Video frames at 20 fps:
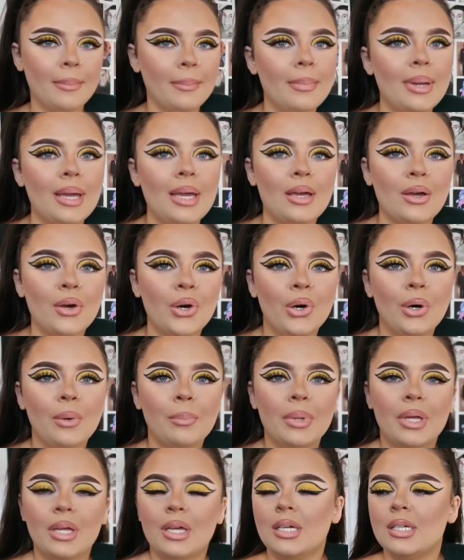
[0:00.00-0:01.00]
makeup
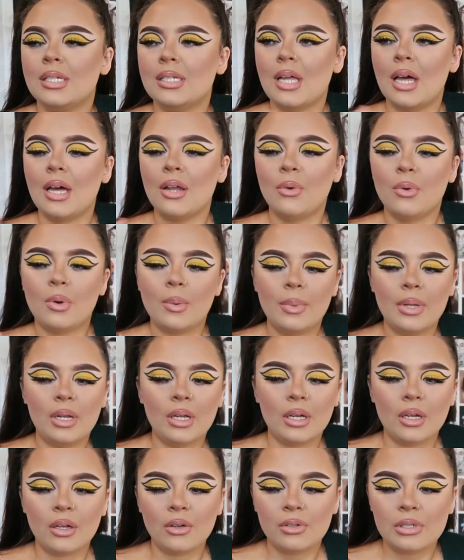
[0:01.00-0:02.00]
because I don't want to be
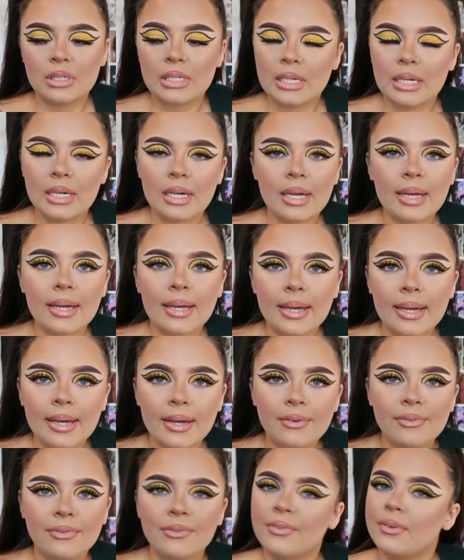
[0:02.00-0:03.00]
looking crazy
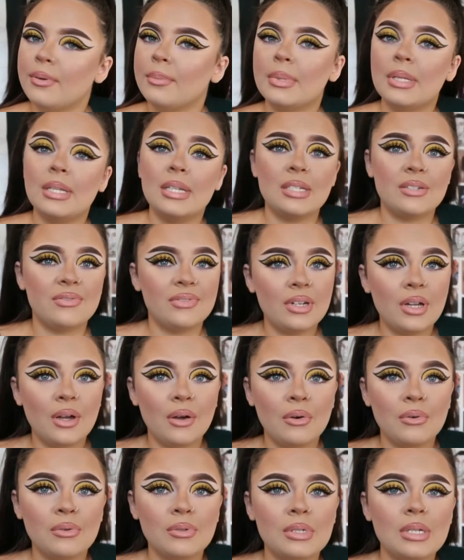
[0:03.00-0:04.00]
AF filming these
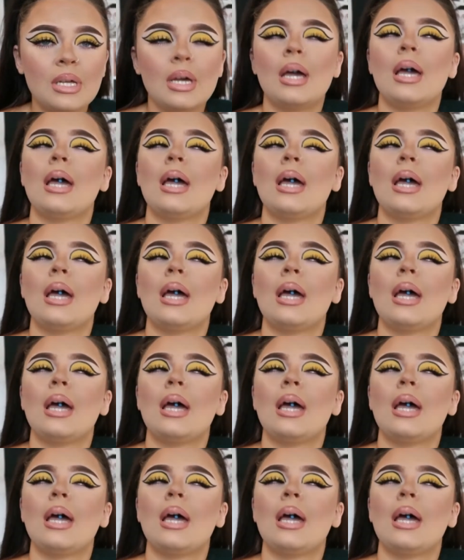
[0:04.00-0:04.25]
videos.